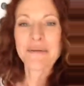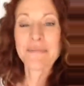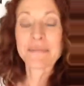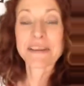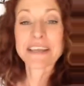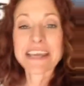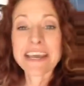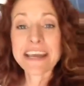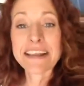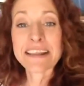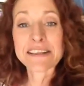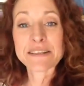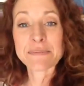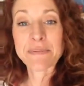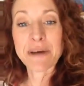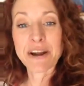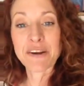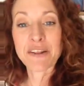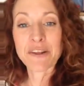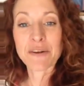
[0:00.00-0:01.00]
Keith is
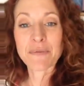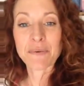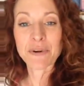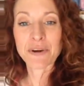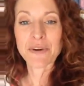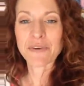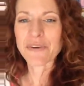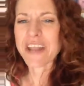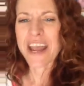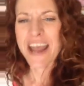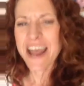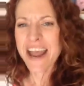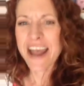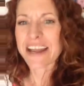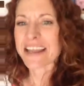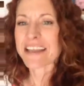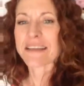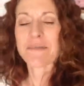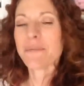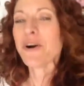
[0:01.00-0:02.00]
better than Woo.
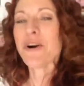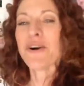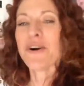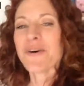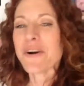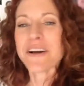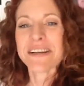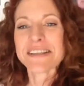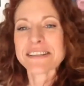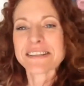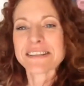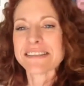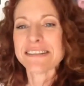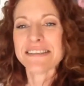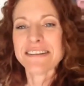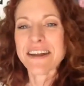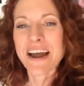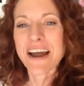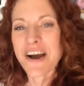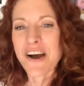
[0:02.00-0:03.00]
Yeah, Woo is...
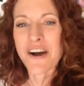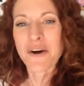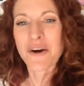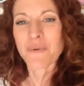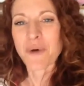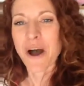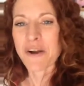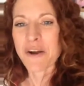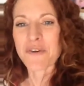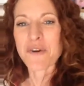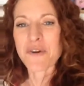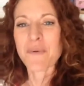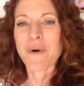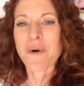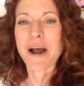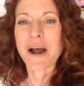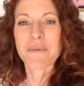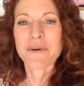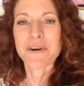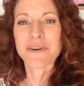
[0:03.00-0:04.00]
No, I don't know
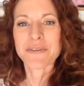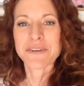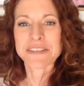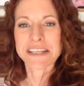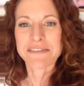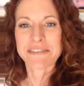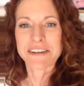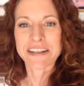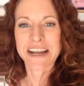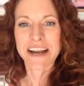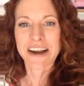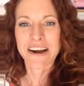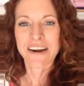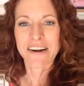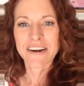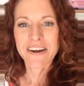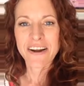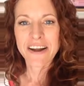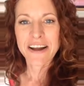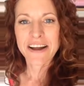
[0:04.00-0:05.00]
why Woo is even
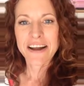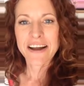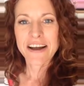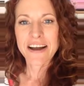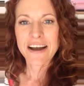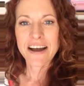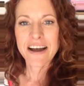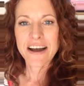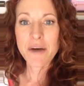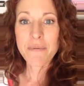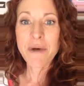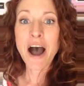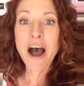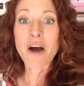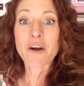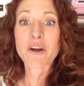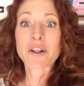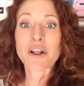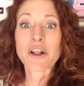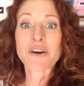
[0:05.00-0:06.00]
there.
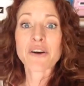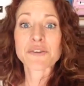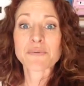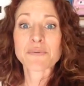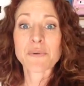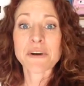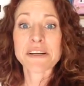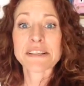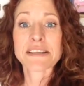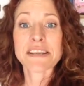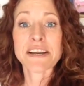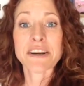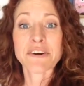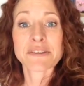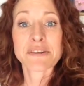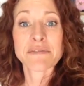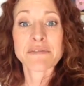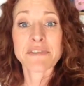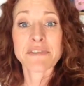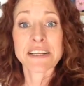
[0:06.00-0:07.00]
How close was the
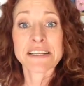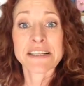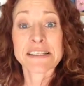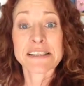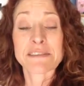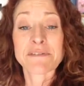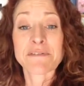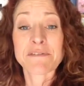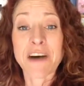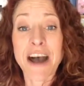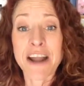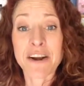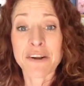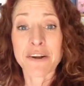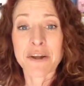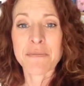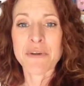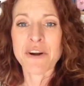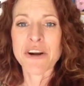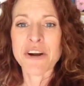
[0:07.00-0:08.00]
Heroes and Villains
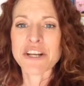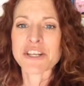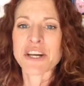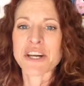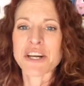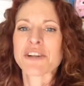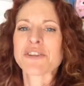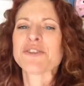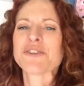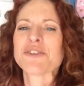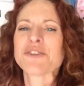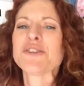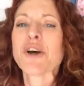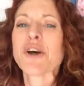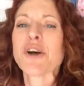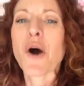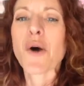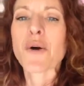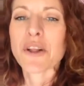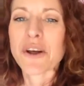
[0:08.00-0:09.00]
final immunity challenge?
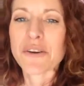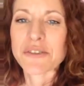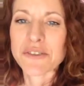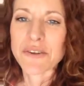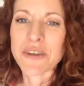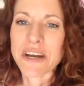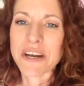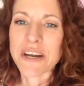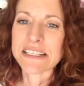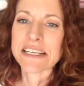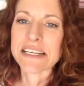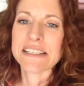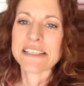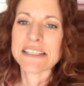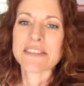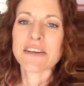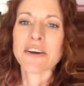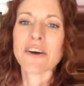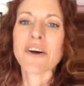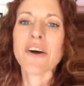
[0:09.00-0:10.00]
So close, you guys. I
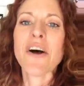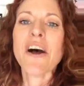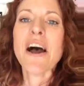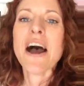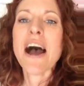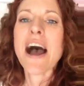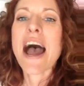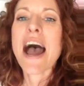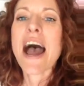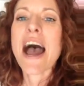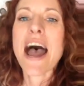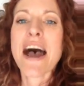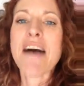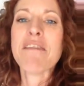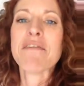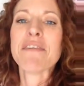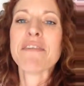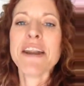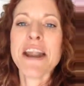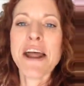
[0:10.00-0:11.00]
still
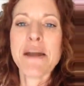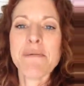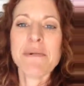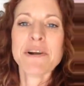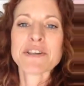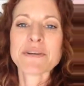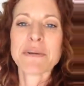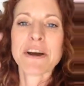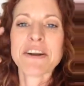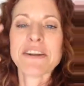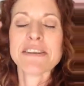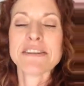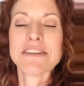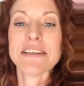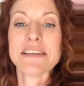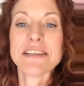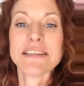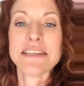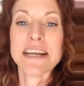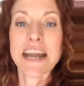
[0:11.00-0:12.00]
have nightmares about it
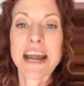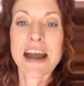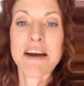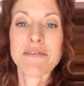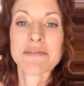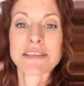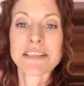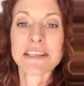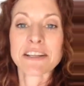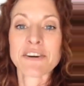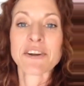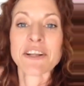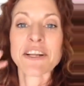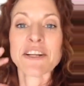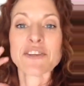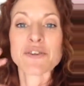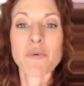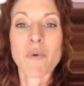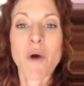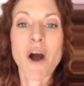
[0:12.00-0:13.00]
to this day. I was
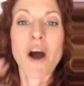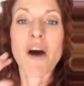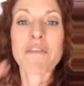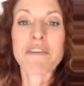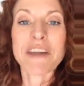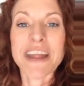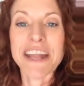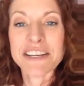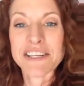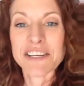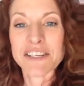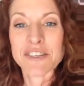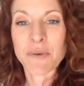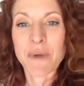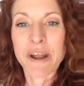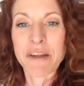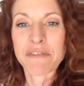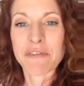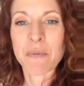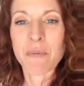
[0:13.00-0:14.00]
literally 12 inches
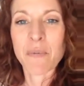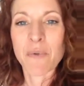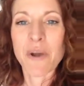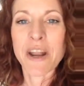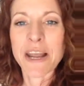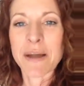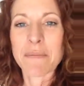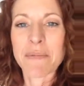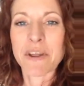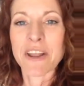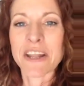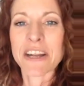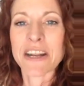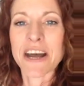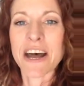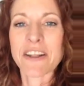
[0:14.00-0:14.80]
away from winning $1 million.